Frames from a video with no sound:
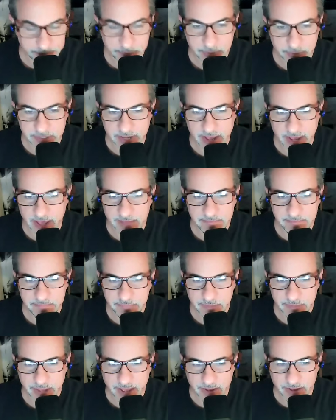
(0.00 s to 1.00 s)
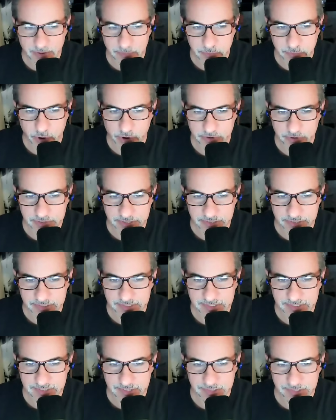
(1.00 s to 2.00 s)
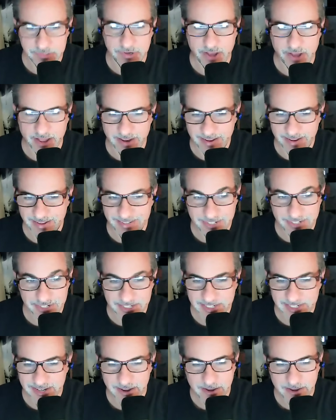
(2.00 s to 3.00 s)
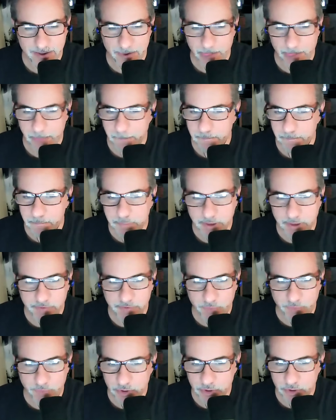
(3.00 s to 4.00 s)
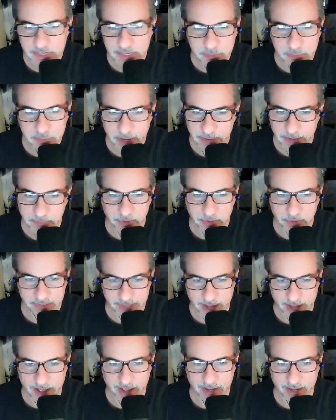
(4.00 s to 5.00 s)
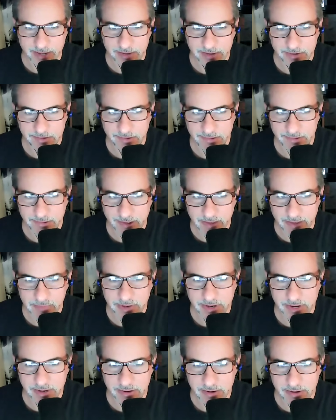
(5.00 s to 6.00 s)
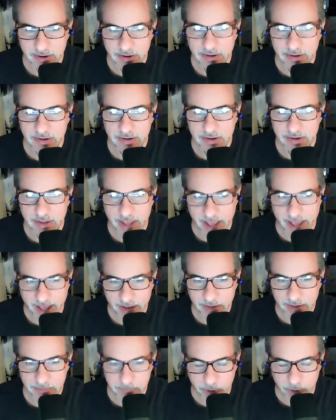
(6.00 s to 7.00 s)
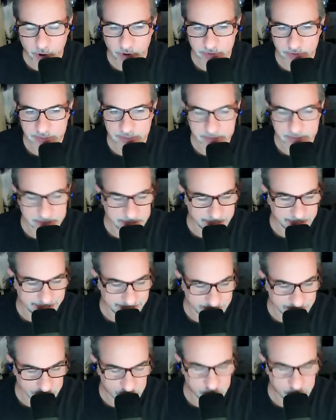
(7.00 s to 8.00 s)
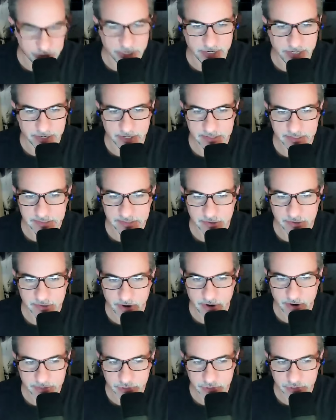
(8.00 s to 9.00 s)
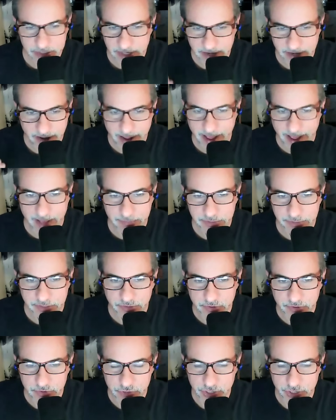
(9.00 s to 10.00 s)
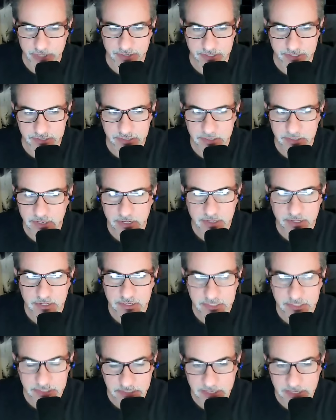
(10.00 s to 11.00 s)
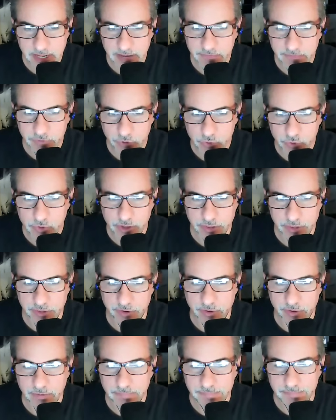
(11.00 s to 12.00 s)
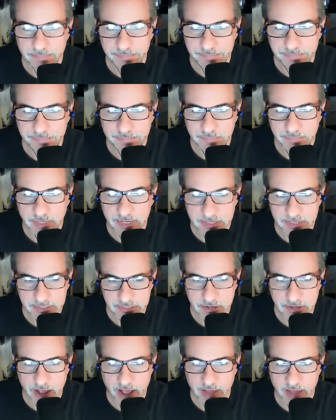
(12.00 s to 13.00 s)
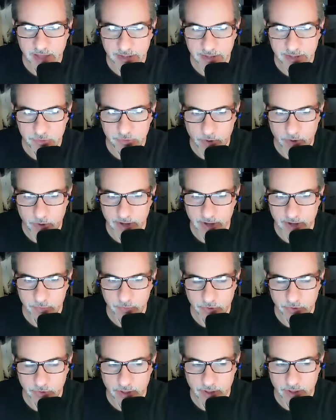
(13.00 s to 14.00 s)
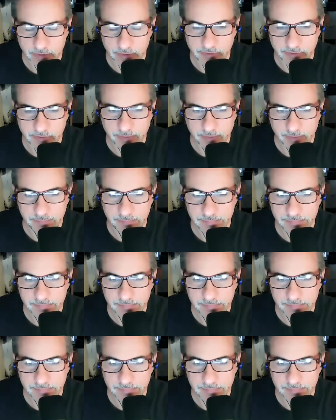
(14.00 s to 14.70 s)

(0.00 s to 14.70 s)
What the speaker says: But yet, Alan Parsons is not. Just before these people die, I mean, Alan Parsons is a genius, all right? Just an absolute genius. Steve Lukather is not in the Rock and Roll Hall of Fame.